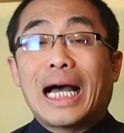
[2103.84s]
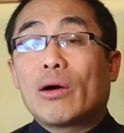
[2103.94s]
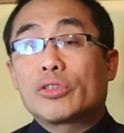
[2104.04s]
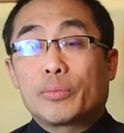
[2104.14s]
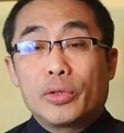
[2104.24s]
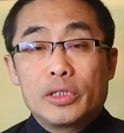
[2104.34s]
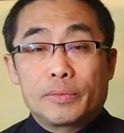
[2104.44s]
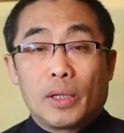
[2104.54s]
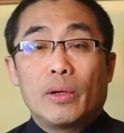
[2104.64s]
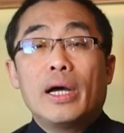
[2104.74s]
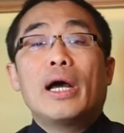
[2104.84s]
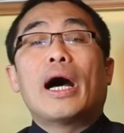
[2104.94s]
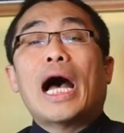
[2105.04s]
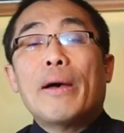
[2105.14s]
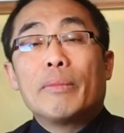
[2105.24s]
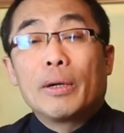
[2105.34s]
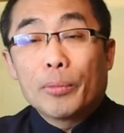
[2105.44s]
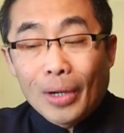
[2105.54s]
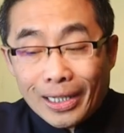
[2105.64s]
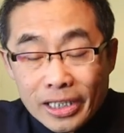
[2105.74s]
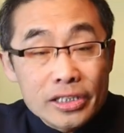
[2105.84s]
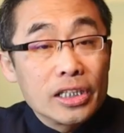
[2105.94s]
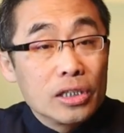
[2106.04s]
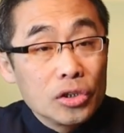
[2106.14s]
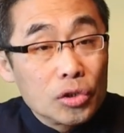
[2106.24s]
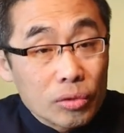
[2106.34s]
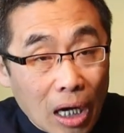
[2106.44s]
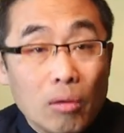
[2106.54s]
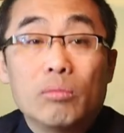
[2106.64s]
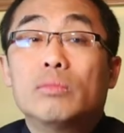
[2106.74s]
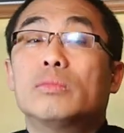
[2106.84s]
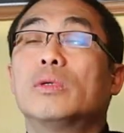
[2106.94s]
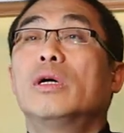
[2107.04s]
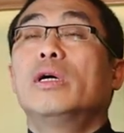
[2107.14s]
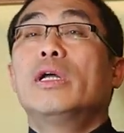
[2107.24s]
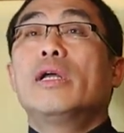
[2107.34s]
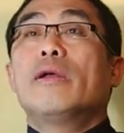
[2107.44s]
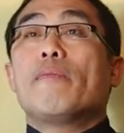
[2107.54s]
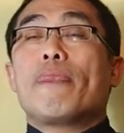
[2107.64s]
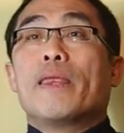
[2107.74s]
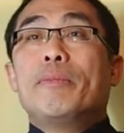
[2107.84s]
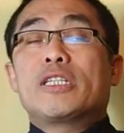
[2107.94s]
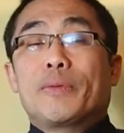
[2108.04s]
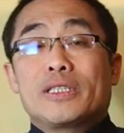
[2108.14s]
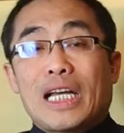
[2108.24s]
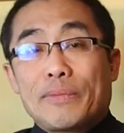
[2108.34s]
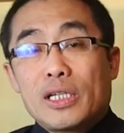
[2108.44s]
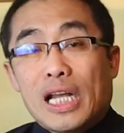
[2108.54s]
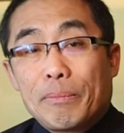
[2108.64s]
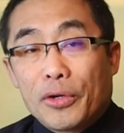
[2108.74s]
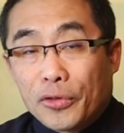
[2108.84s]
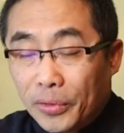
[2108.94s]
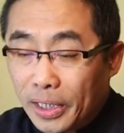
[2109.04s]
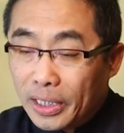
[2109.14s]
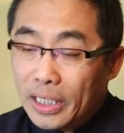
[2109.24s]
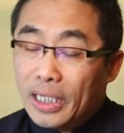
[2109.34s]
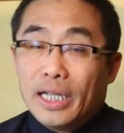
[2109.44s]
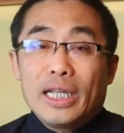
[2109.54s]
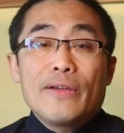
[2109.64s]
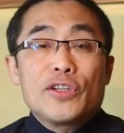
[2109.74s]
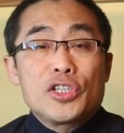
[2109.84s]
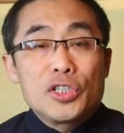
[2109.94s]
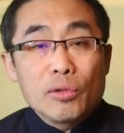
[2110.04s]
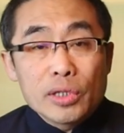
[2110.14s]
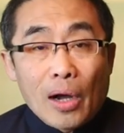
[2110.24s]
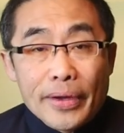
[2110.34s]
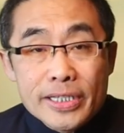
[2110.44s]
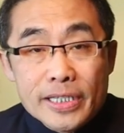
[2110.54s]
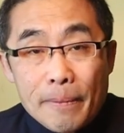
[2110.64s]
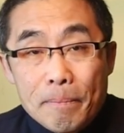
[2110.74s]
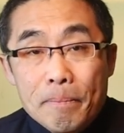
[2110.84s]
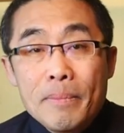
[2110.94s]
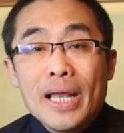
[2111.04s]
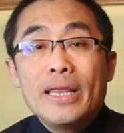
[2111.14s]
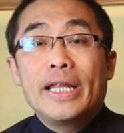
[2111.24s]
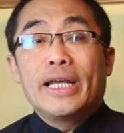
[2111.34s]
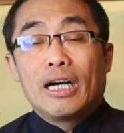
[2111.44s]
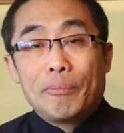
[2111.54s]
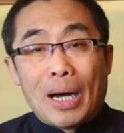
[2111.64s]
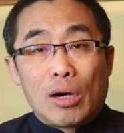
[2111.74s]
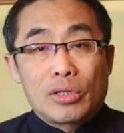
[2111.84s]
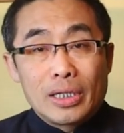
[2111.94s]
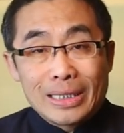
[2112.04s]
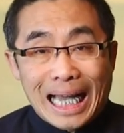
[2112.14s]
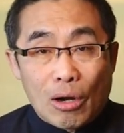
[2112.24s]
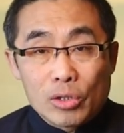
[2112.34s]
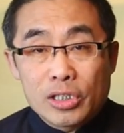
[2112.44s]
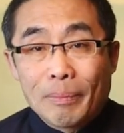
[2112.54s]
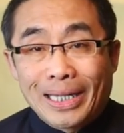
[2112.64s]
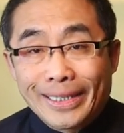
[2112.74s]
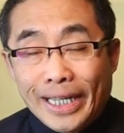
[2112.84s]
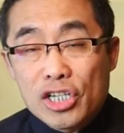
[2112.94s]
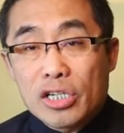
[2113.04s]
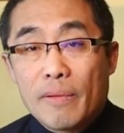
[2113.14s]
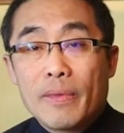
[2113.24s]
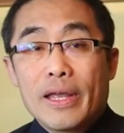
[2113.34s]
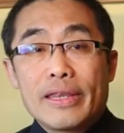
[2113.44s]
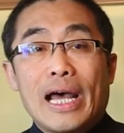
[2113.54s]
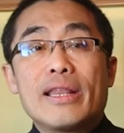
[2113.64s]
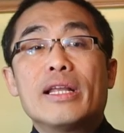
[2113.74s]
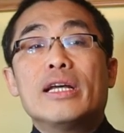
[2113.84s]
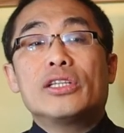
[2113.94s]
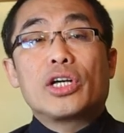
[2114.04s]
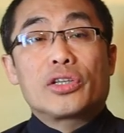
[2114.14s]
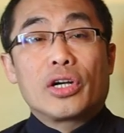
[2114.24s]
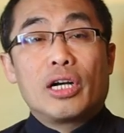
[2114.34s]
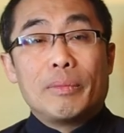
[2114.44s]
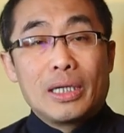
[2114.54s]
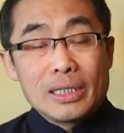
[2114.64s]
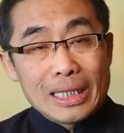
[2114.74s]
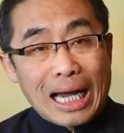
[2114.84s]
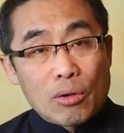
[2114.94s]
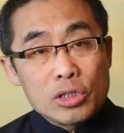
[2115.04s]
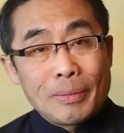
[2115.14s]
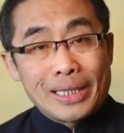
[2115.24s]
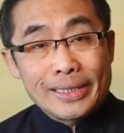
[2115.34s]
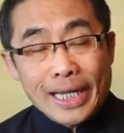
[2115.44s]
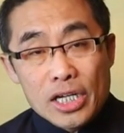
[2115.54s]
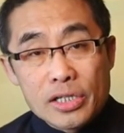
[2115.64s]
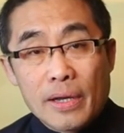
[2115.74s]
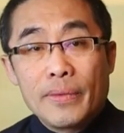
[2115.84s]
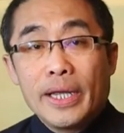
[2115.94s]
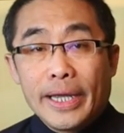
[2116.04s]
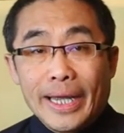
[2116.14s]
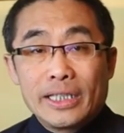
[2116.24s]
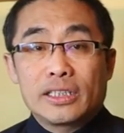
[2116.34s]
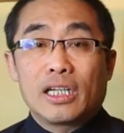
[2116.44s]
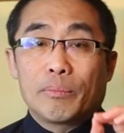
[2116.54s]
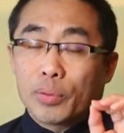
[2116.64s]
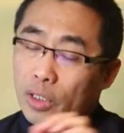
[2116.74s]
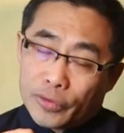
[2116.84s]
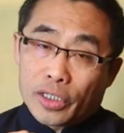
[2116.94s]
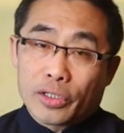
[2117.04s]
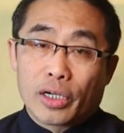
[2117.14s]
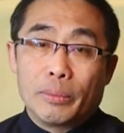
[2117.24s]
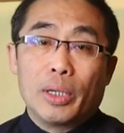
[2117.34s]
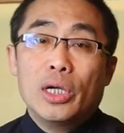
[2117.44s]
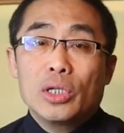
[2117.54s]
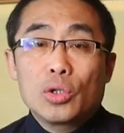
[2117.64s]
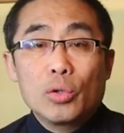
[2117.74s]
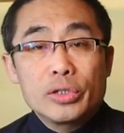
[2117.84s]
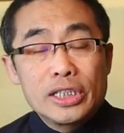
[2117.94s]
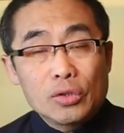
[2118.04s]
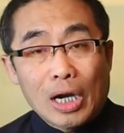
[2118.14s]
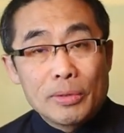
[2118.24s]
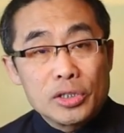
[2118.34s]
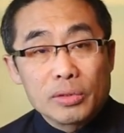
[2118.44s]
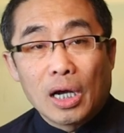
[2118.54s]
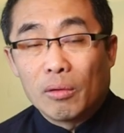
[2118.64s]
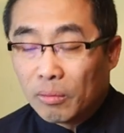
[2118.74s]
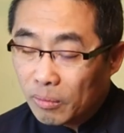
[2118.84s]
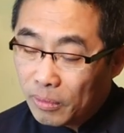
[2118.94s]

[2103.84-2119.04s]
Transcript: Daoist principle, I'm practicing Xiu Dao. Misperception number three. If Xiu Dao is mainly about Daoist meditation, then the term Daoist meditation is the perfect term to describe Xiu Dao.